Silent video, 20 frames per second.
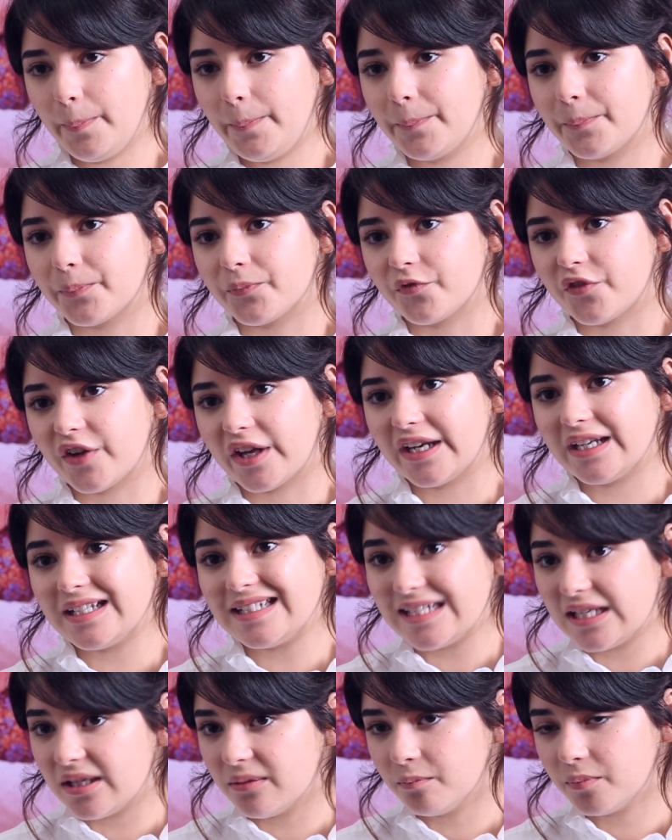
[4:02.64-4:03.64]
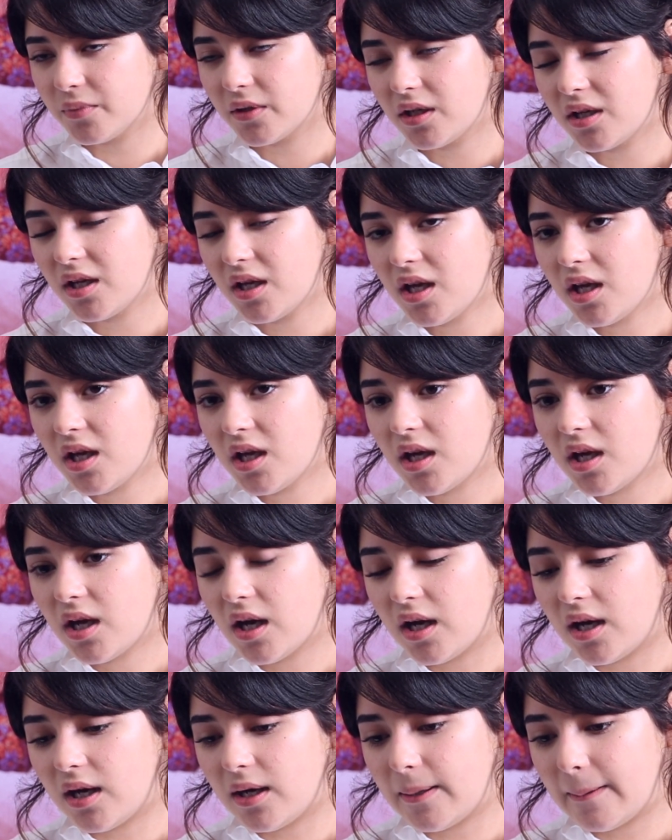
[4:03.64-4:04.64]
very deep.
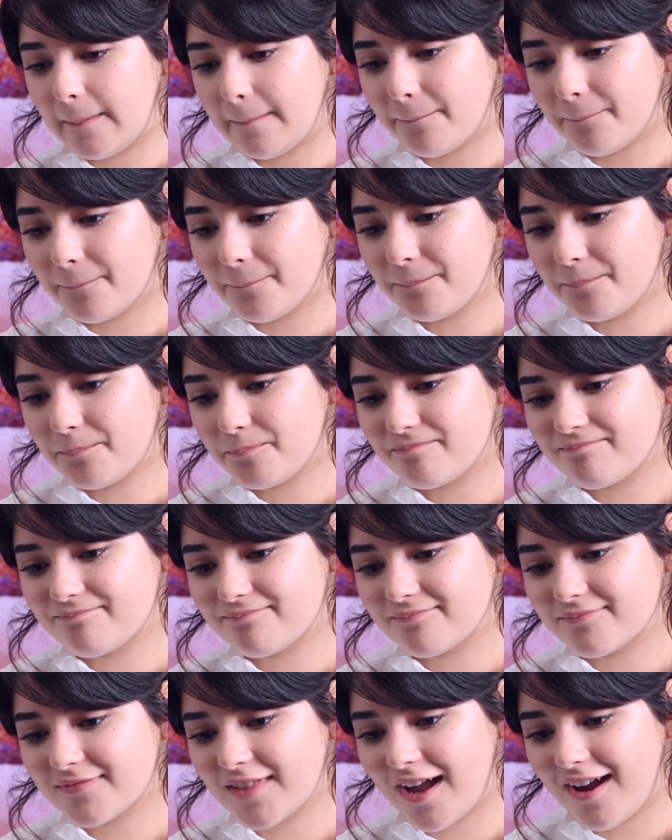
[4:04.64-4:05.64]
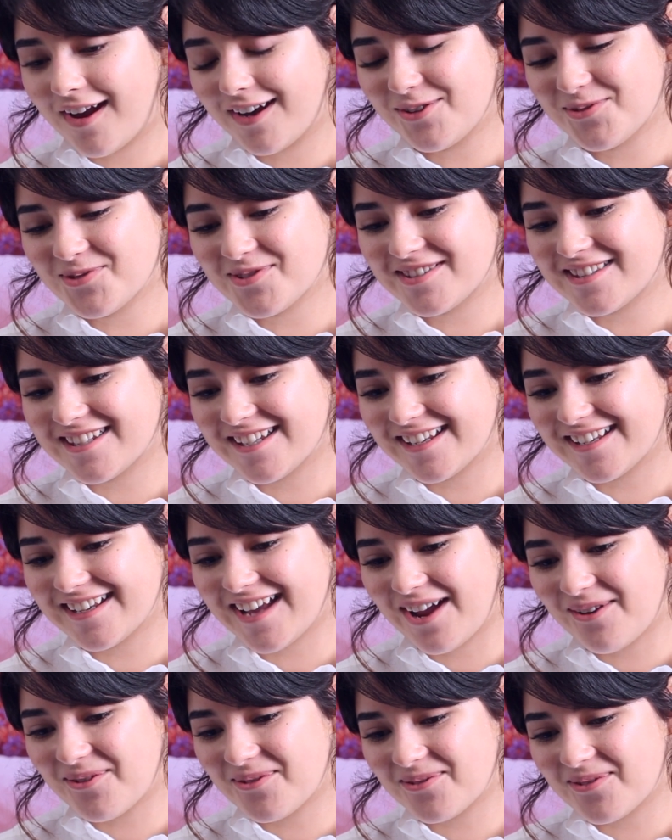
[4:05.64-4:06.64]
I don't
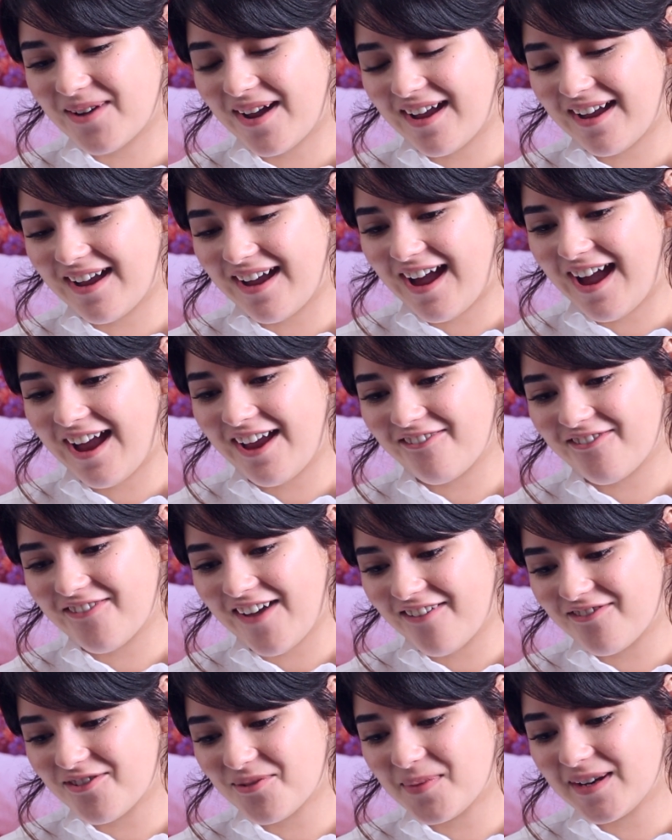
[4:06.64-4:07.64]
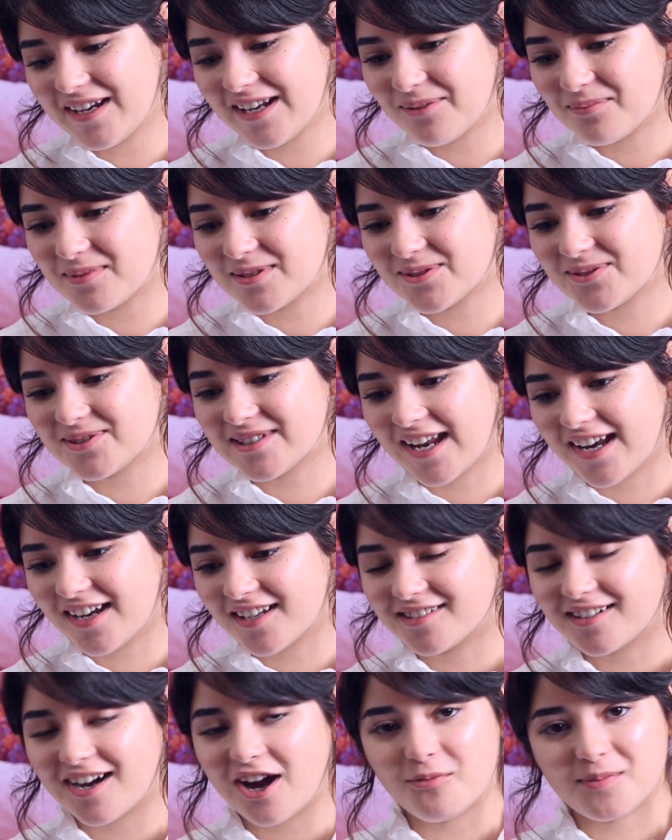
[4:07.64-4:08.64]
think I've ever been able to
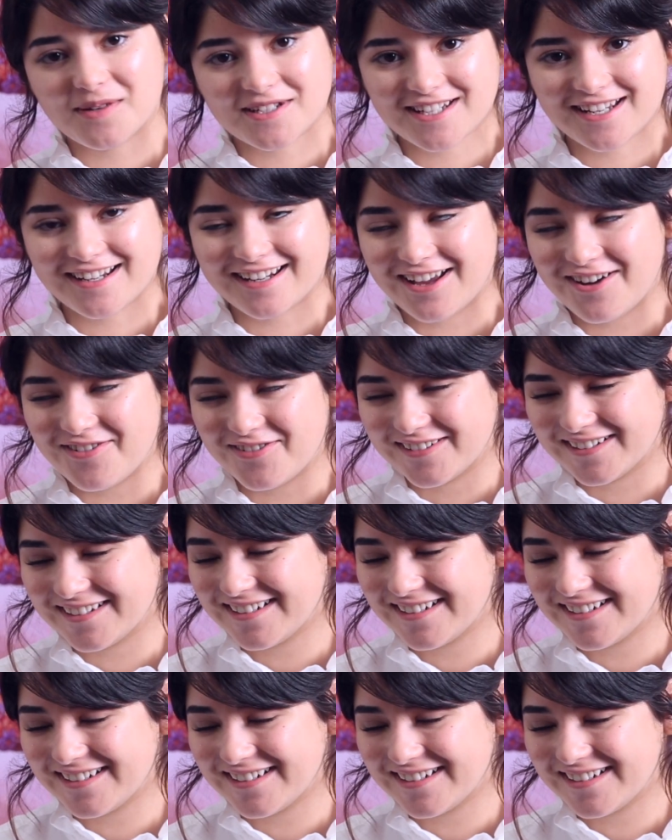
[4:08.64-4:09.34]
tell her how much I love